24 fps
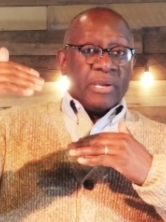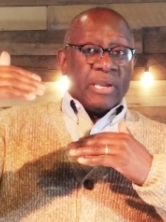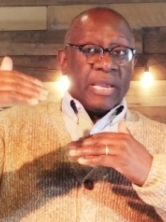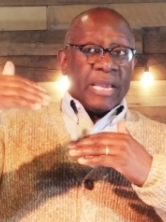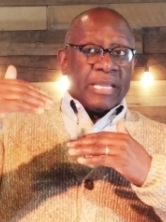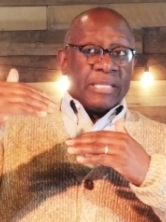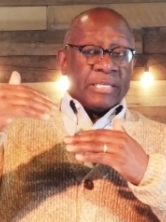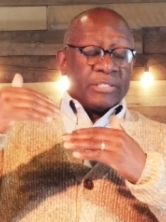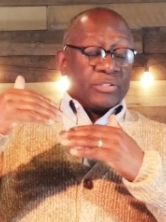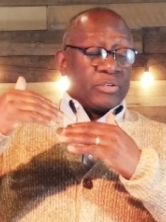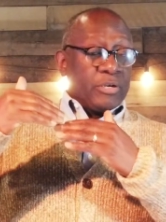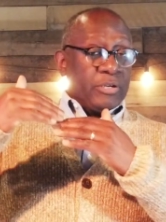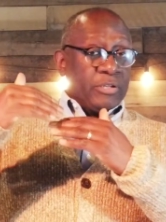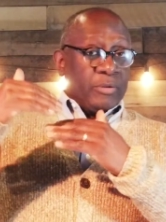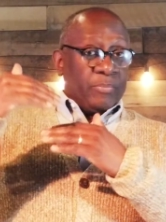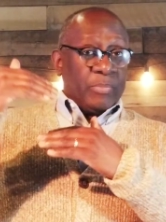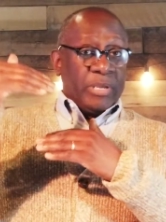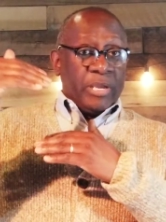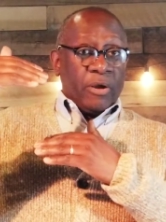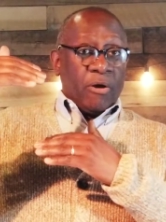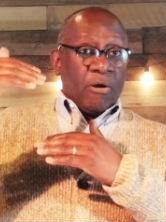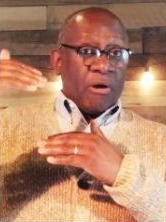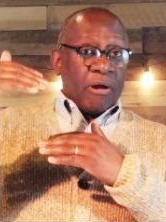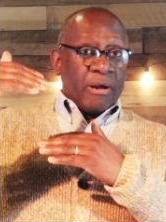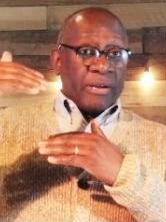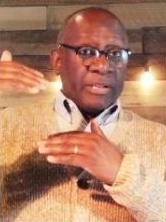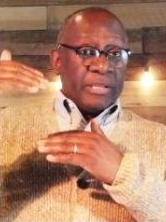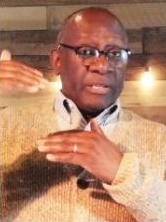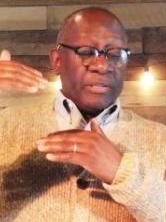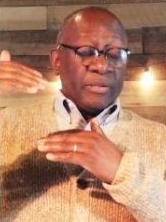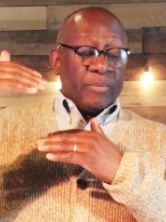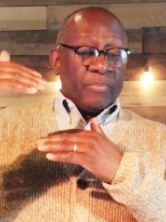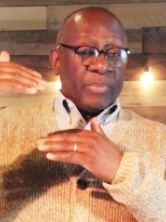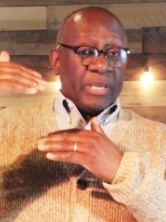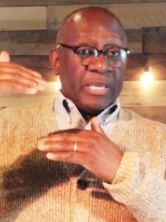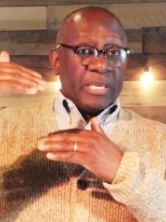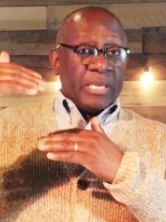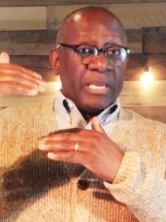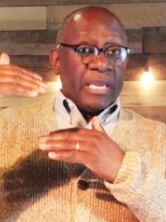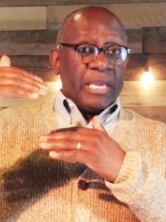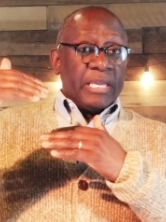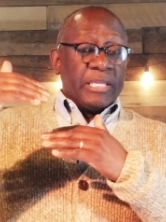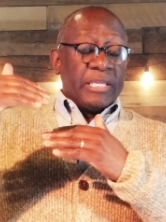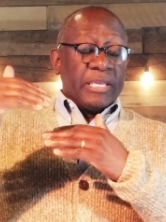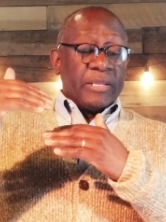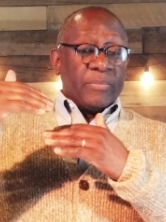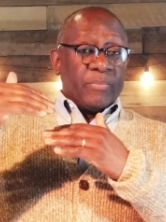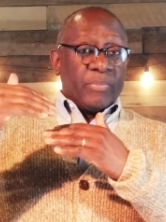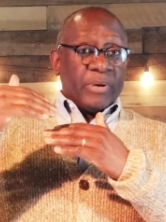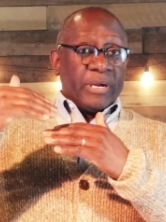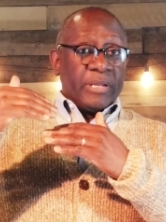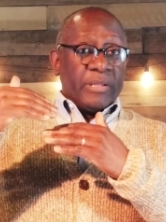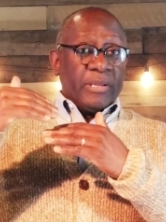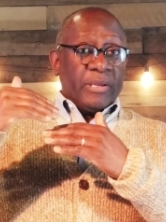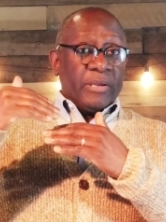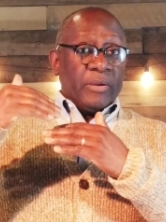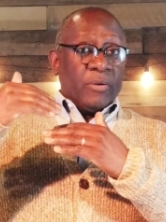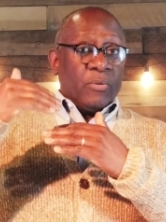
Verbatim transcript: And it's going to be hard in the beginning, but